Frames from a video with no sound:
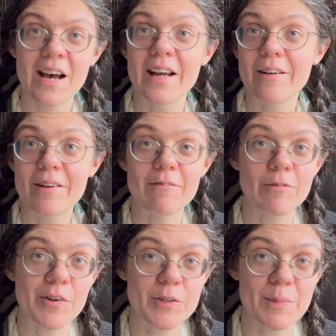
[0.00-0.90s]
I don't have
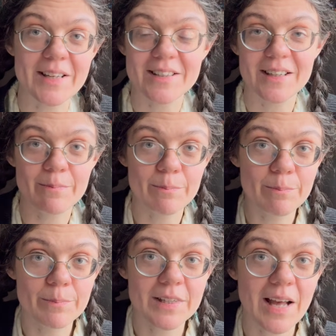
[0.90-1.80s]
wall space to
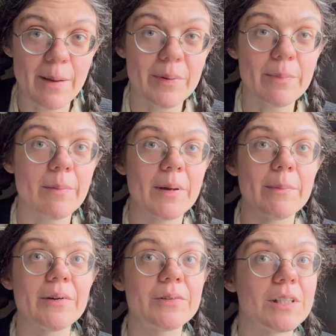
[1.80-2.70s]
slap up all my
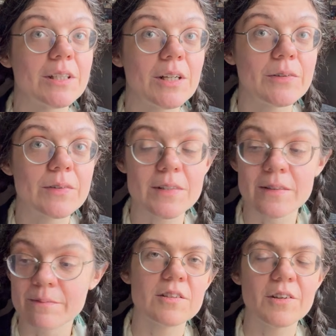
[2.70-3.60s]
Post-it notes.
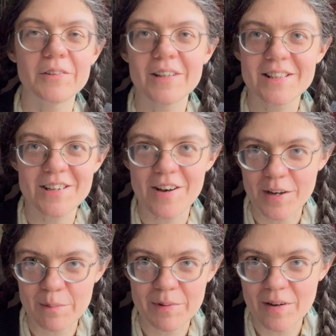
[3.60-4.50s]
So let's talk
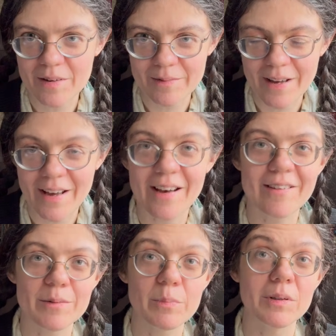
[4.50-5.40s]
about how
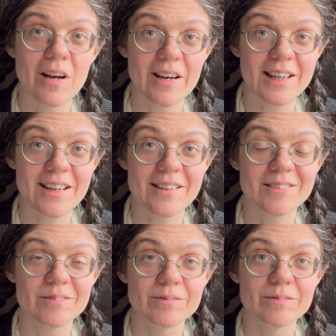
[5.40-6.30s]
to plot out
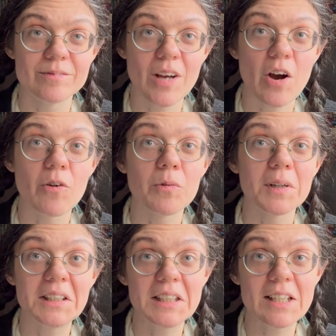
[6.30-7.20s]
a
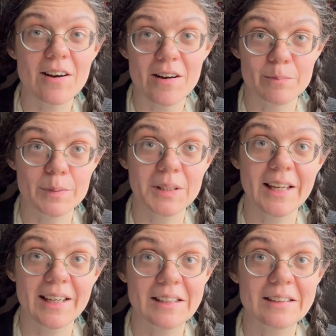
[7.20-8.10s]
really
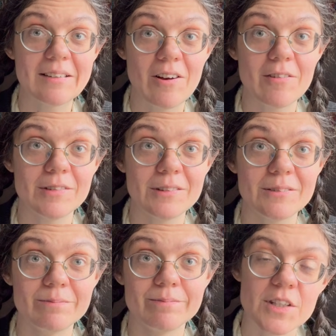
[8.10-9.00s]
complicated novel.
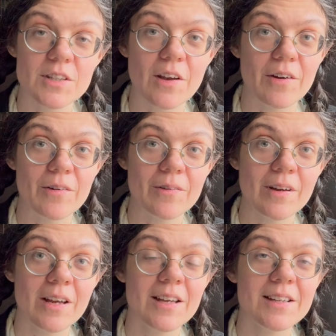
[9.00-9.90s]
So
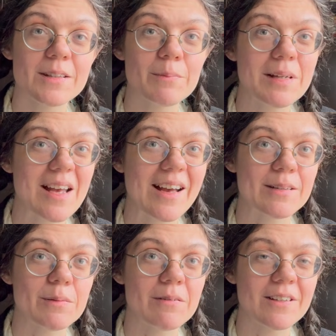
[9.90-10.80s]
somebody
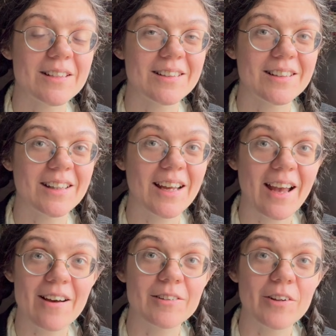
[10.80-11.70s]
asked me recently, like,
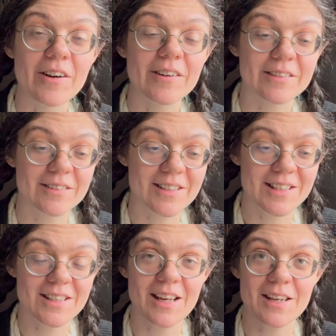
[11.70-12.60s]
how long does
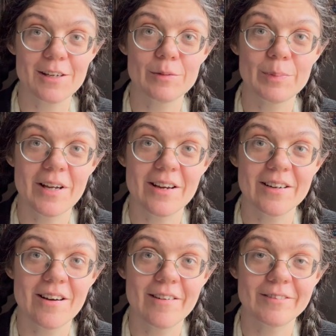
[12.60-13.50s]
it take you to plot a
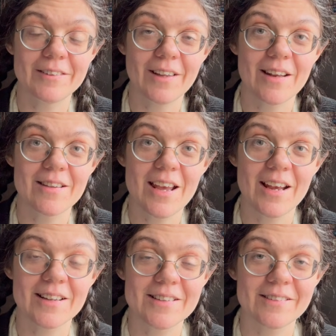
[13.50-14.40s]
novel? And the
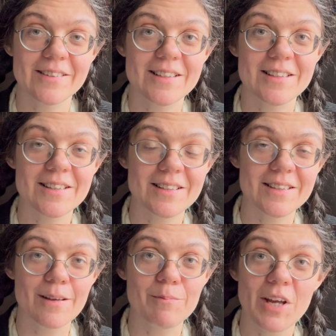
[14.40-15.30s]
answer is
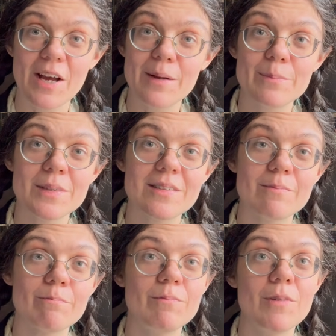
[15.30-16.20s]
sometimes
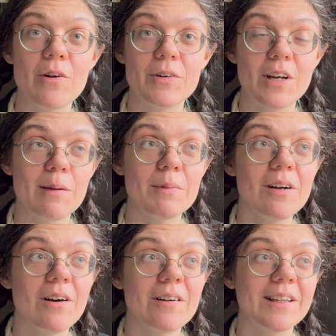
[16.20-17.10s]
no time at
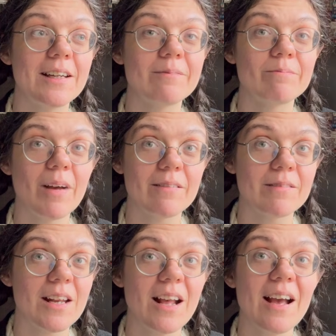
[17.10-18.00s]
all, like
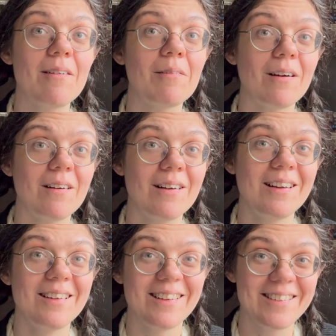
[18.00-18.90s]
an hour.
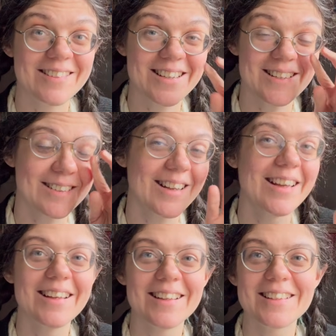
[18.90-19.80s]
I'll just
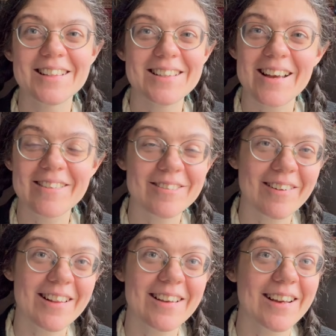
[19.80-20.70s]
sit down and
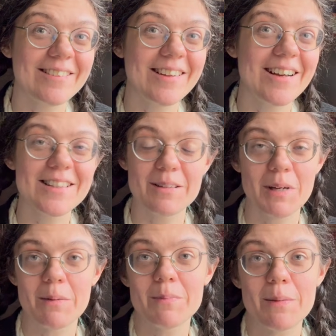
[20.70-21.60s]
write the outline.
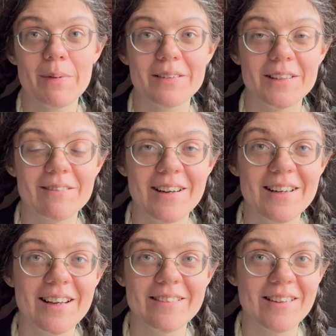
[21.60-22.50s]
Sometimes I barely write
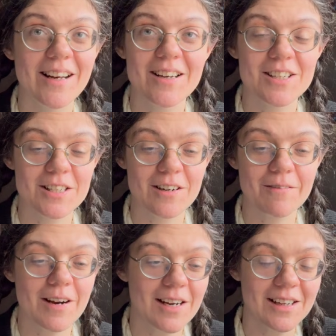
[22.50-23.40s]
an outline. I just start
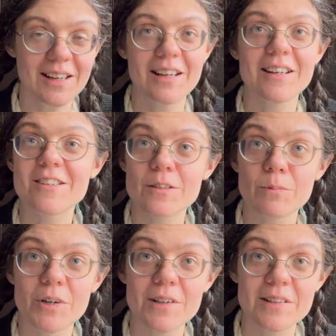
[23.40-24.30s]
writing and it just
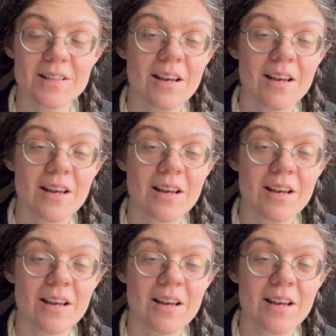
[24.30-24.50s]
works.